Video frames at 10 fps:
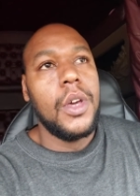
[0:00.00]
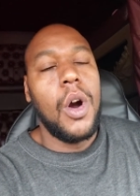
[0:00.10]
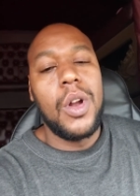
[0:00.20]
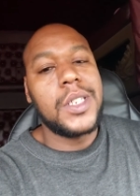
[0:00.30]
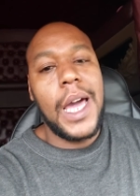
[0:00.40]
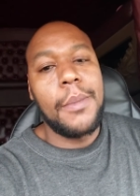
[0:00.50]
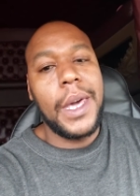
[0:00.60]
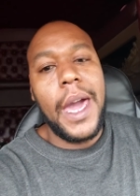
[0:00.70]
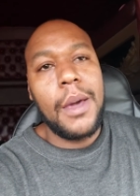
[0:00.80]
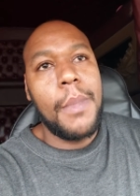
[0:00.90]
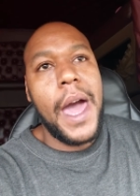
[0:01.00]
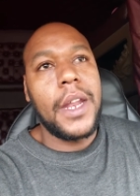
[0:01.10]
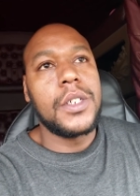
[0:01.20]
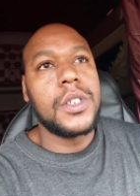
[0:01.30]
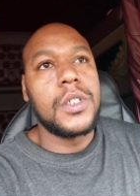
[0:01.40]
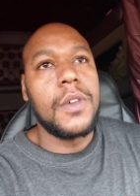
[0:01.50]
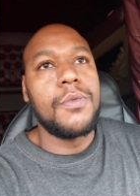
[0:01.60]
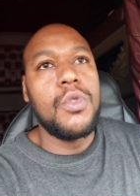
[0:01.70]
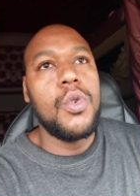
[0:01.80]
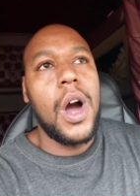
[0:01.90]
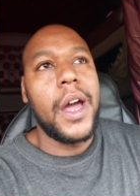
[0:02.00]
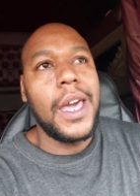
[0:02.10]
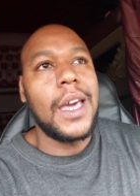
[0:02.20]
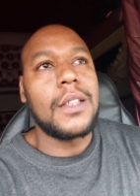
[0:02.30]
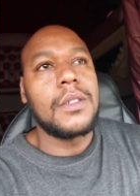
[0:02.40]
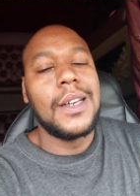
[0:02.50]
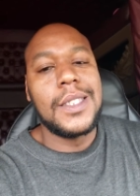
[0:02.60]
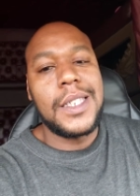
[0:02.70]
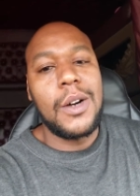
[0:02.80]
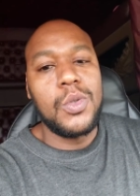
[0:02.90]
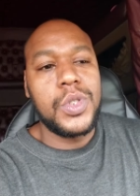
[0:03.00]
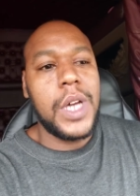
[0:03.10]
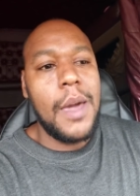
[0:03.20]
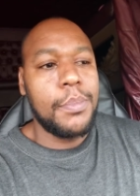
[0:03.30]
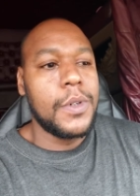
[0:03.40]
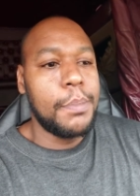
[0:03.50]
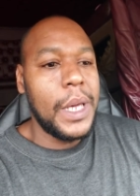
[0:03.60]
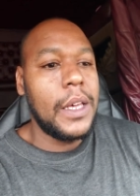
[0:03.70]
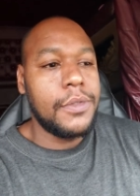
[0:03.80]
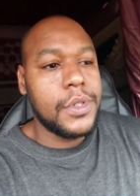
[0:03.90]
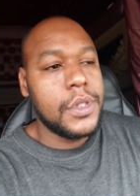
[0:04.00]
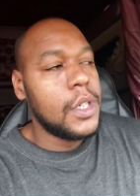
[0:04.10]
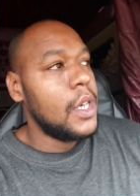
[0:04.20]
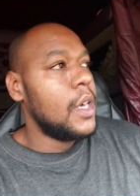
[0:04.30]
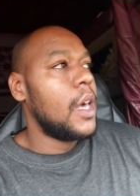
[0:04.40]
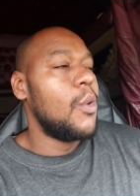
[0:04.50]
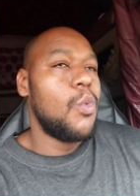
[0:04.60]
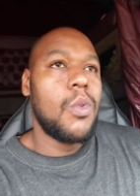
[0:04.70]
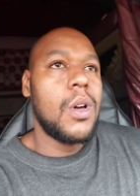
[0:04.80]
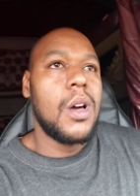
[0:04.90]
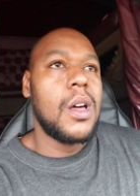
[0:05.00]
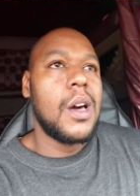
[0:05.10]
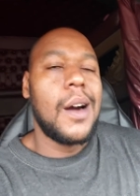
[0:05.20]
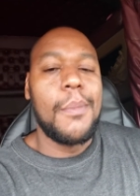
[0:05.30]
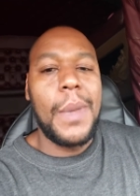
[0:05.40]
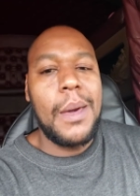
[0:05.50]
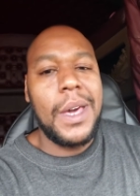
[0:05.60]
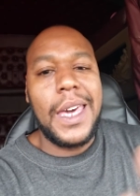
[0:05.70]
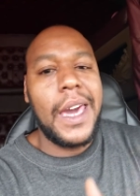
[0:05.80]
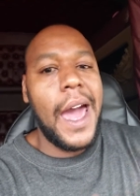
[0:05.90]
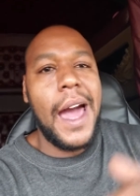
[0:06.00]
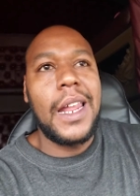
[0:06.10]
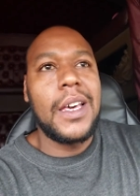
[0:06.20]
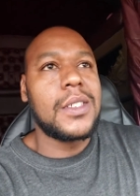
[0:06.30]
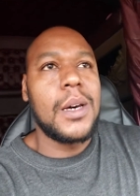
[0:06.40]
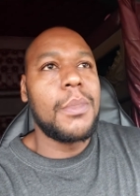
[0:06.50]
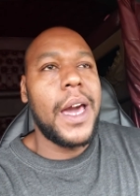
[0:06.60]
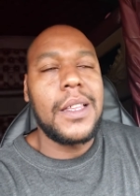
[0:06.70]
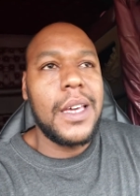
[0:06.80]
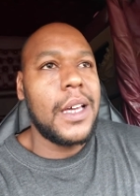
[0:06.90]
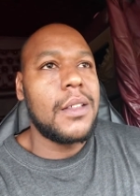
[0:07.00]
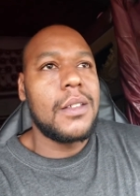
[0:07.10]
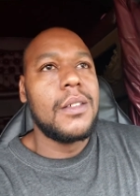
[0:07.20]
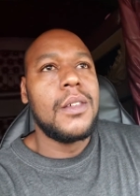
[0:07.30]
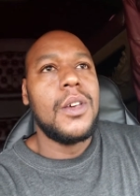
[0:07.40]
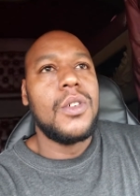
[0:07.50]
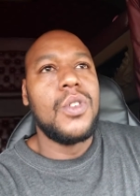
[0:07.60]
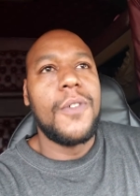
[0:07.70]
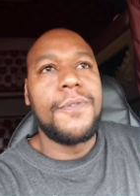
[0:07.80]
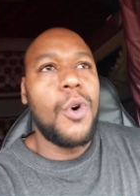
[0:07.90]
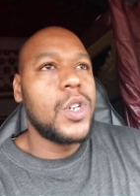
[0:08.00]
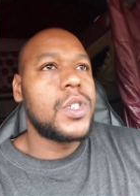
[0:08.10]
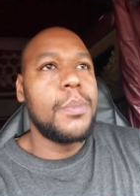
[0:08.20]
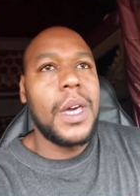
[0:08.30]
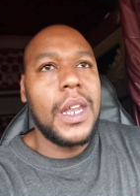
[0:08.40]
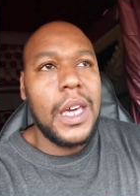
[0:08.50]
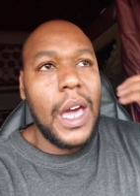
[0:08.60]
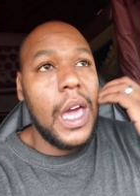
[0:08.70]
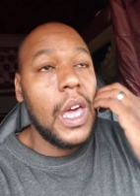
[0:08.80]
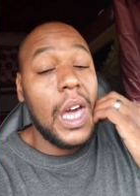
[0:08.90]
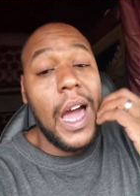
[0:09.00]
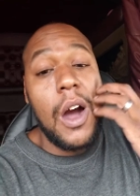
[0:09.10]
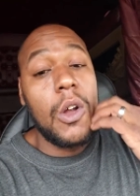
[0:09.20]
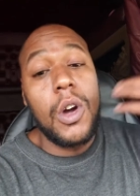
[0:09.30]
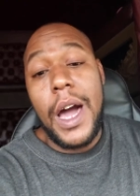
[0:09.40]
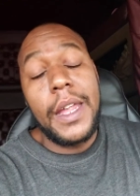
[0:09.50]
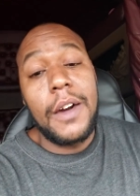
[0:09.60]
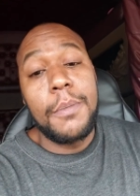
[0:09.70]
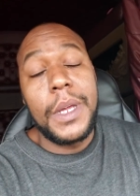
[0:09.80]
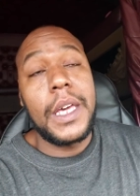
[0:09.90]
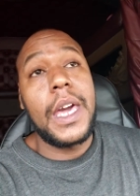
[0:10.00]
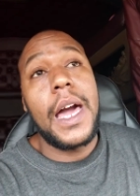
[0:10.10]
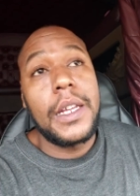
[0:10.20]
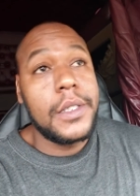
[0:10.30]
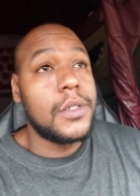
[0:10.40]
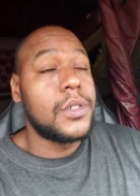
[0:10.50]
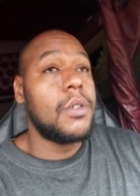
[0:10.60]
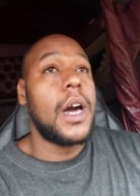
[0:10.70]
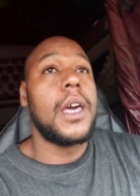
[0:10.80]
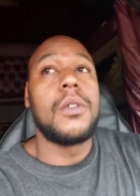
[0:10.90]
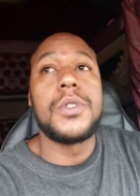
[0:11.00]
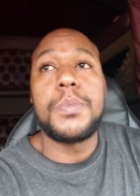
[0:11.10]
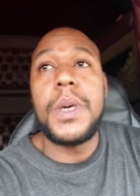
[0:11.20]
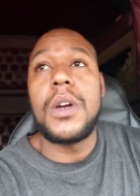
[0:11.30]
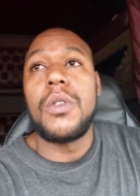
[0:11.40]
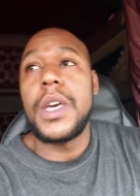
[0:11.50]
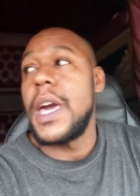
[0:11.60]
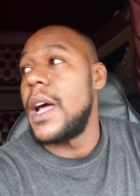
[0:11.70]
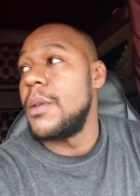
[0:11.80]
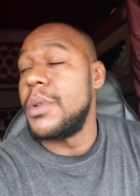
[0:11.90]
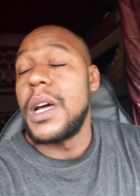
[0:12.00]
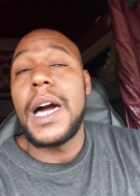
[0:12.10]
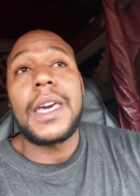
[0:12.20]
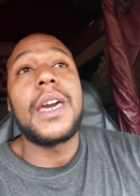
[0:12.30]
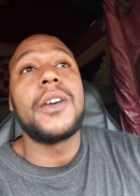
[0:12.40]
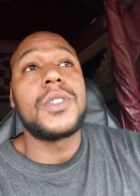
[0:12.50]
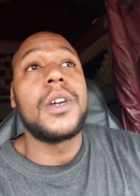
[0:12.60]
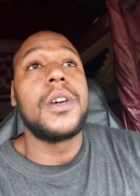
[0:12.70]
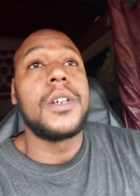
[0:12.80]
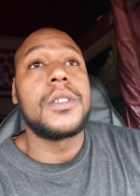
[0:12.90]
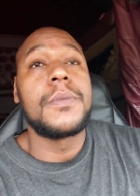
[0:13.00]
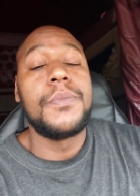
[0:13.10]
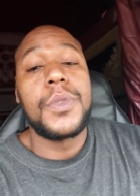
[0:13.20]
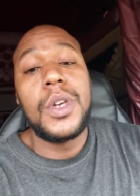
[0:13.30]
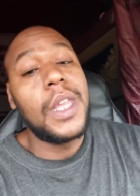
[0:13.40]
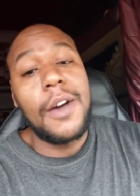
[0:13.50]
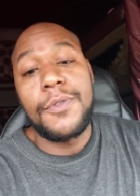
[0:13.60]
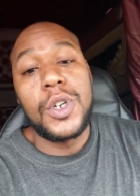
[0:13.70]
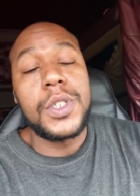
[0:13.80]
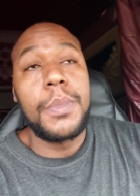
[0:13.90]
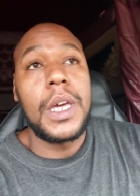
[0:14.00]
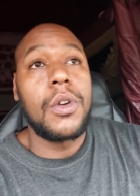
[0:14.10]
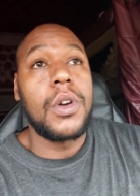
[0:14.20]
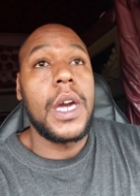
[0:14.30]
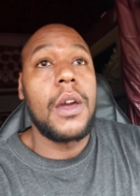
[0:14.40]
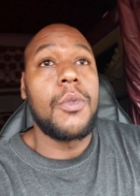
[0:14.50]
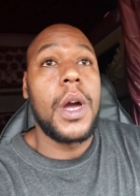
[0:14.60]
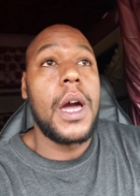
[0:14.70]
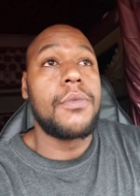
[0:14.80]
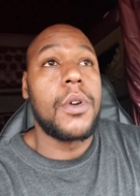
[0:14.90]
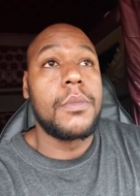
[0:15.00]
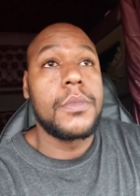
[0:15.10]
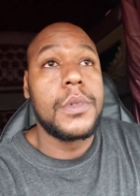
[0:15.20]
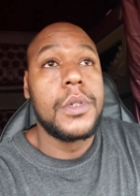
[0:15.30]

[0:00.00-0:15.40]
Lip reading: Only time gang matters is if you are in those type of beefs. Maybe Cali or something like that. You're forced to be in a gang. I don't know. I've never been to Cali, so I ain't gonna speak on Cali. But I can say this: you're not forced to be in no gang where I'm from.